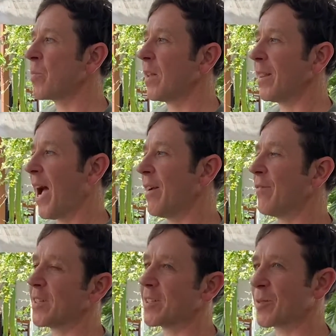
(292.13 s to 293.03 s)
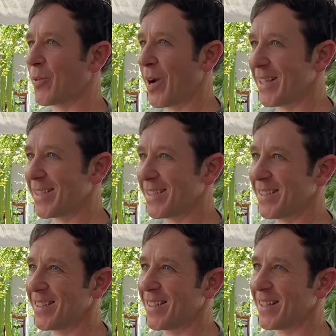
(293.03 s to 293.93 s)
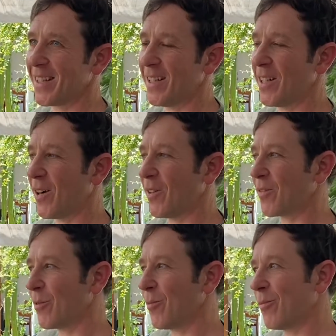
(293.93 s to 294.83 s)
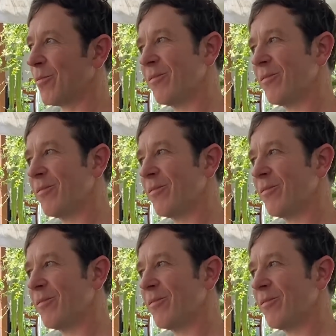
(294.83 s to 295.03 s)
life expressed you know, from